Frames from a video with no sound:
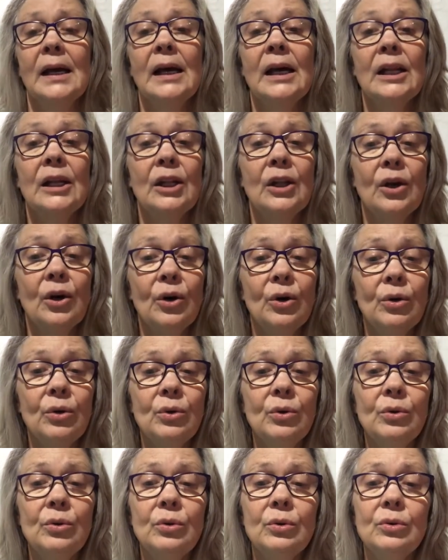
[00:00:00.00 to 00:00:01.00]

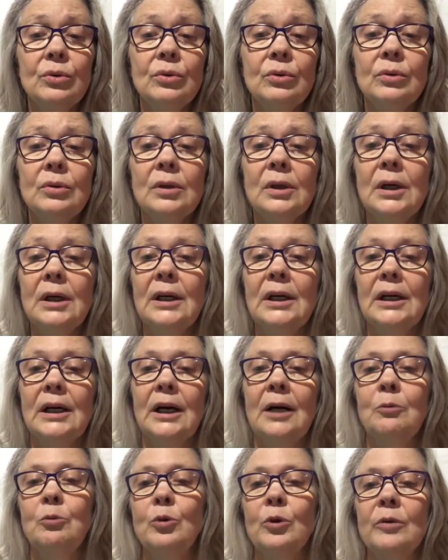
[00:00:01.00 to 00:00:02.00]
Hello,
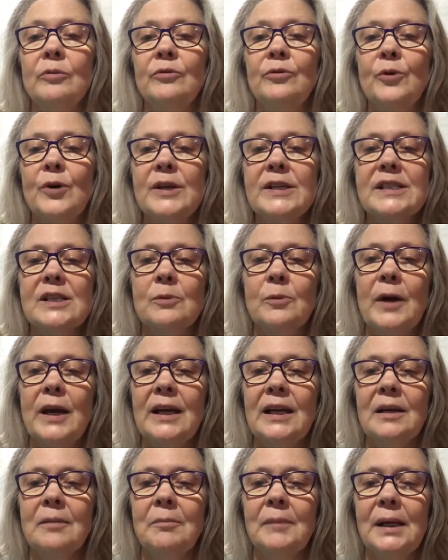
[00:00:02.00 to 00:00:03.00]
a warm voice
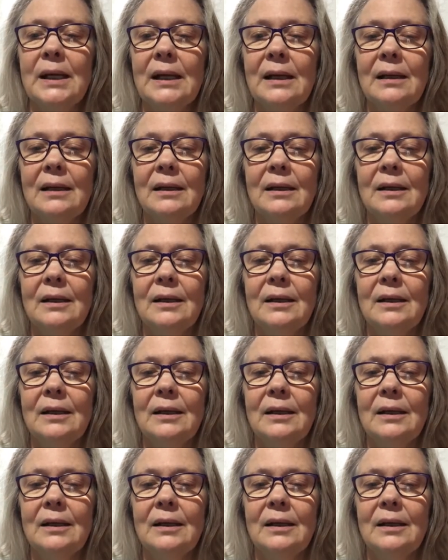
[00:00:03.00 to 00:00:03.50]
awakened me.